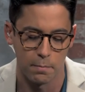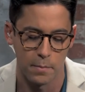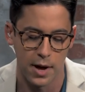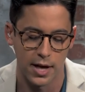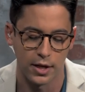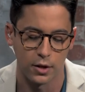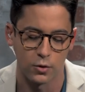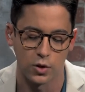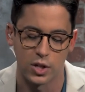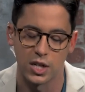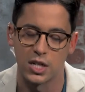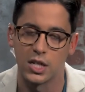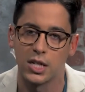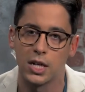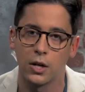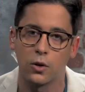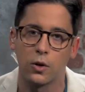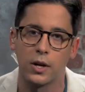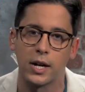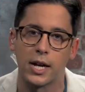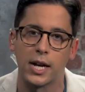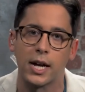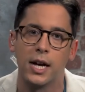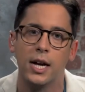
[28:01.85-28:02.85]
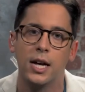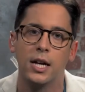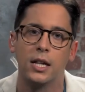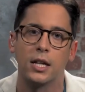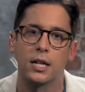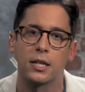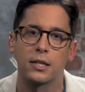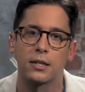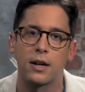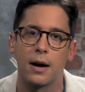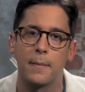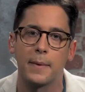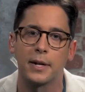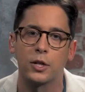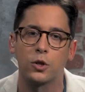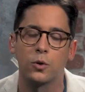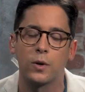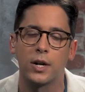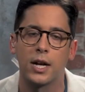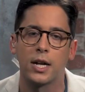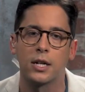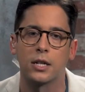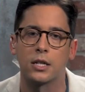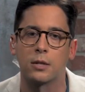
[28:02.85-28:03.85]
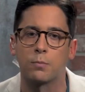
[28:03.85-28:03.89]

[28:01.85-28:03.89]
of man. There's a tyranny that's coming to an end.